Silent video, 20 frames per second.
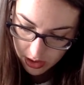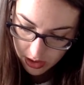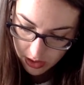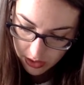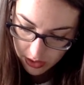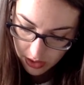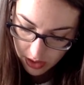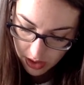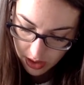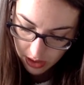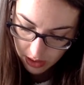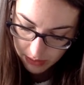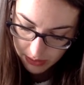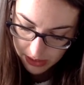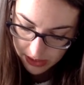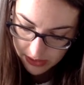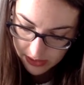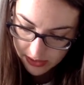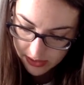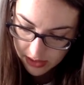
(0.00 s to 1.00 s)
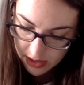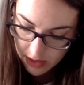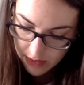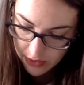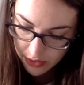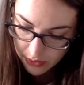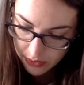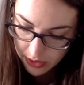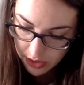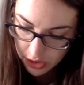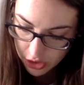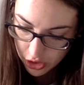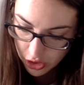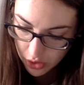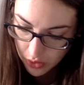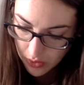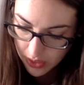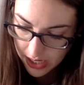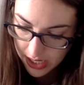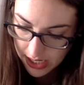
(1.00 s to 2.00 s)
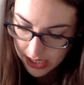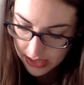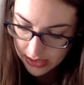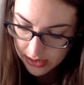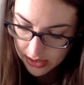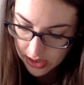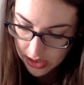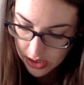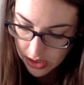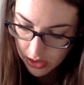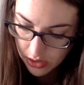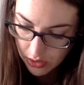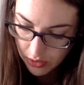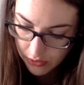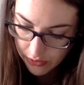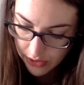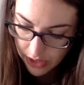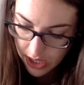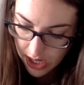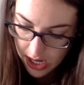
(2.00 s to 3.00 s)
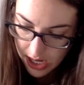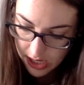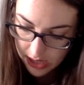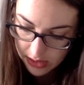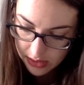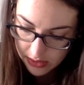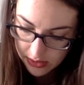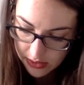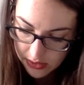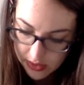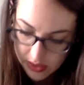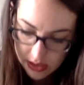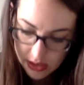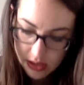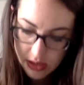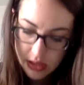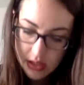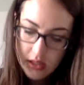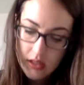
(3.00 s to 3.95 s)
Log base 7, we're going to do 19 over x.